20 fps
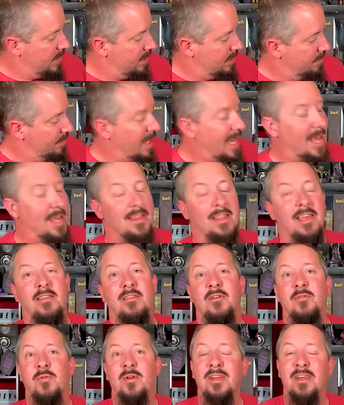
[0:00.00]
Man, these
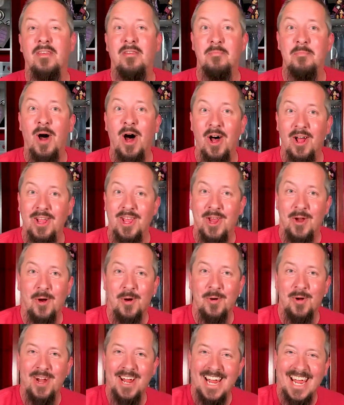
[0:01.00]
are really small to
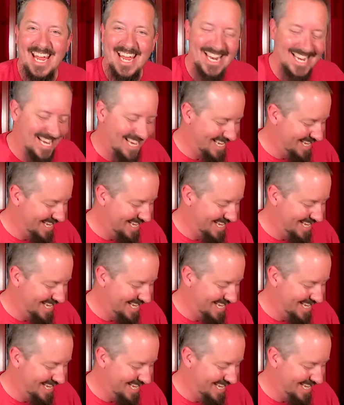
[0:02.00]
read.